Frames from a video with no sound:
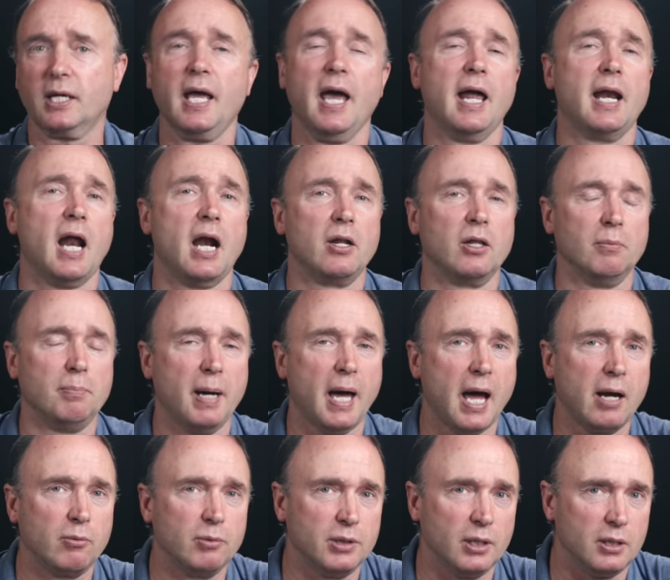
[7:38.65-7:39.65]
cat out of the
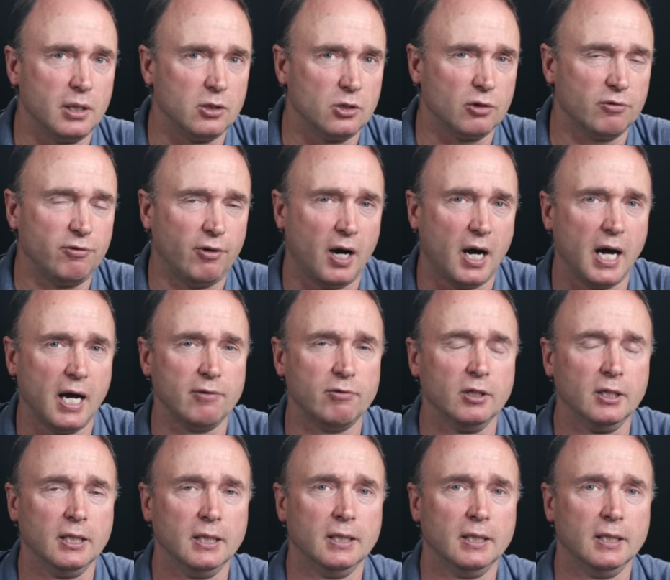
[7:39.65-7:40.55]
bag with the Ninja V.